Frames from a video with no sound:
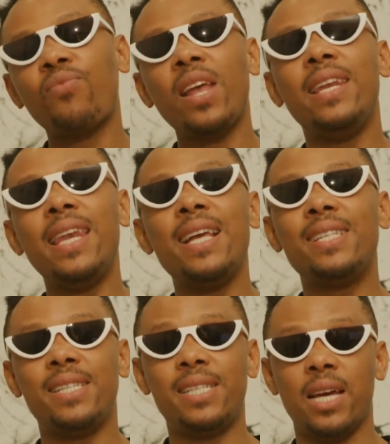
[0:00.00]

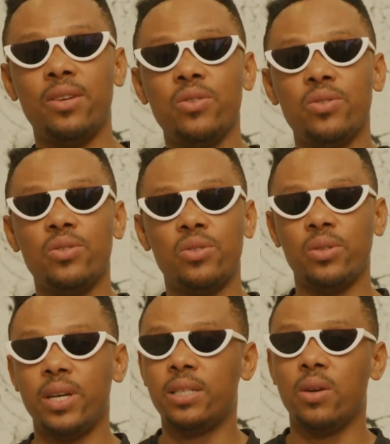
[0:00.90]
lenses I use to
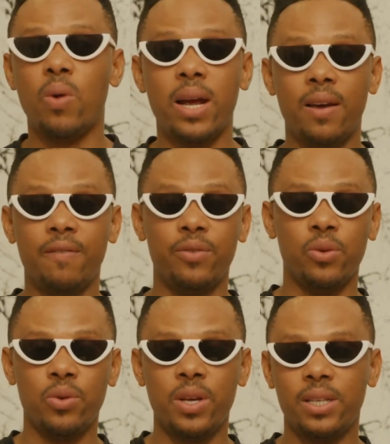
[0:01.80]
get a wider view,
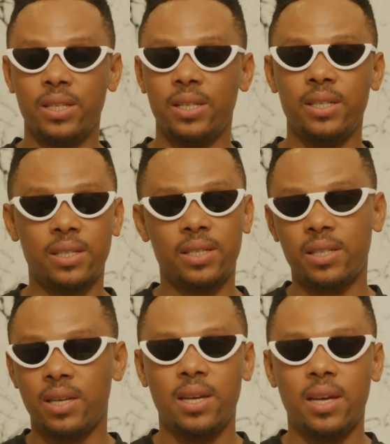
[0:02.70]
since
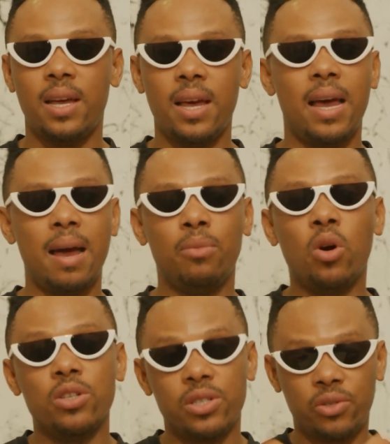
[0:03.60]
I'm
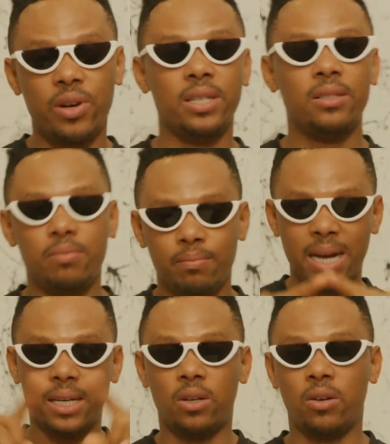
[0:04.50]
constrained by
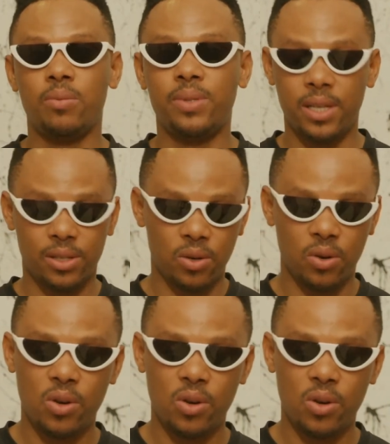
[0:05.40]
the crop sensor.